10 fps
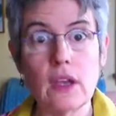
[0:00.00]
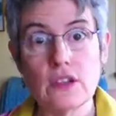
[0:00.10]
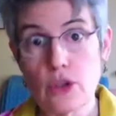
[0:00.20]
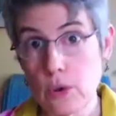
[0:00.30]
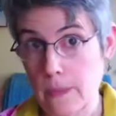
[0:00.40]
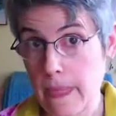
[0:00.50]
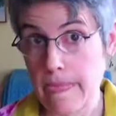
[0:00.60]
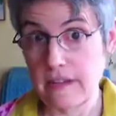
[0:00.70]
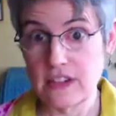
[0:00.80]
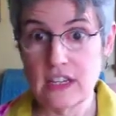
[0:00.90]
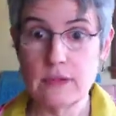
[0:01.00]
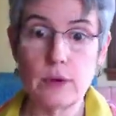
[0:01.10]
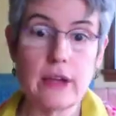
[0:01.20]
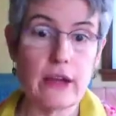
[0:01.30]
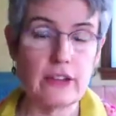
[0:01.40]
So the 6
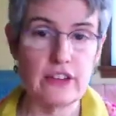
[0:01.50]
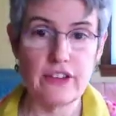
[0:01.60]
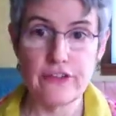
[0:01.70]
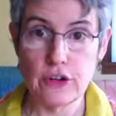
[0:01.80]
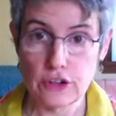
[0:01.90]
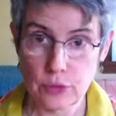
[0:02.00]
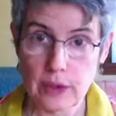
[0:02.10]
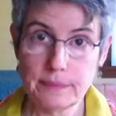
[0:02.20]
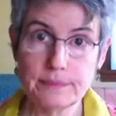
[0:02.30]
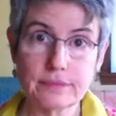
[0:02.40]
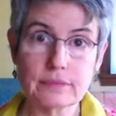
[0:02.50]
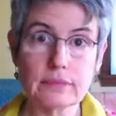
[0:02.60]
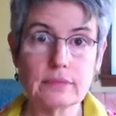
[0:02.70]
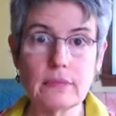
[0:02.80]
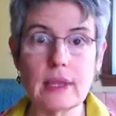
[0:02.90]
modalities. The first one
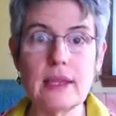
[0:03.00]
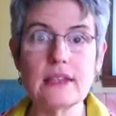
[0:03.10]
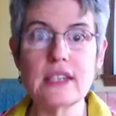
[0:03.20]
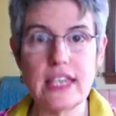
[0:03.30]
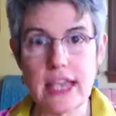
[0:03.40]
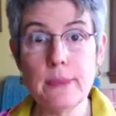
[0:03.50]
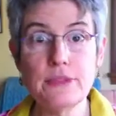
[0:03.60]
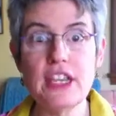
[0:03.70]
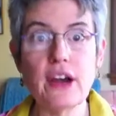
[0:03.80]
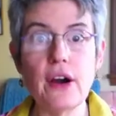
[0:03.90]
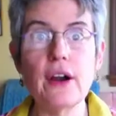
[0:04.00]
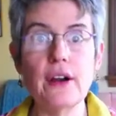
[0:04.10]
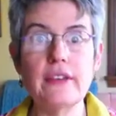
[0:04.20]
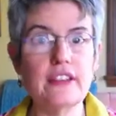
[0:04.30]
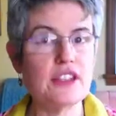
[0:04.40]
is EMDR.
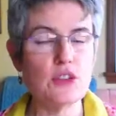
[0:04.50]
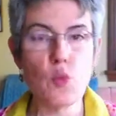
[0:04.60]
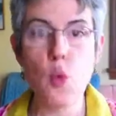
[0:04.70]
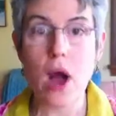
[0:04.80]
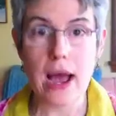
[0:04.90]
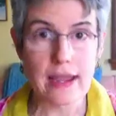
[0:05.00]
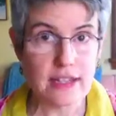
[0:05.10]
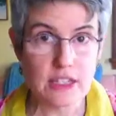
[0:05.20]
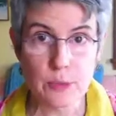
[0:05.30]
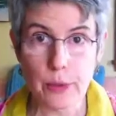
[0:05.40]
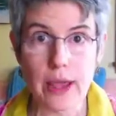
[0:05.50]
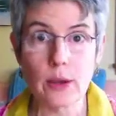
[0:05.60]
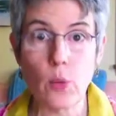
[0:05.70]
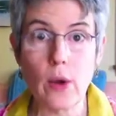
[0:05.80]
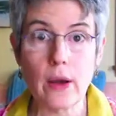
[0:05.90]
This is
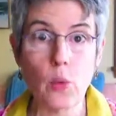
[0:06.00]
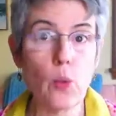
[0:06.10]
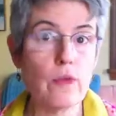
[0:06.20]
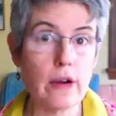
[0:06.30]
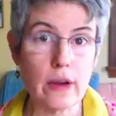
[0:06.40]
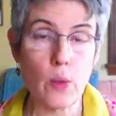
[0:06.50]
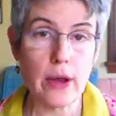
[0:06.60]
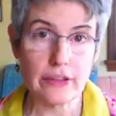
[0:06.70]
widespread, very well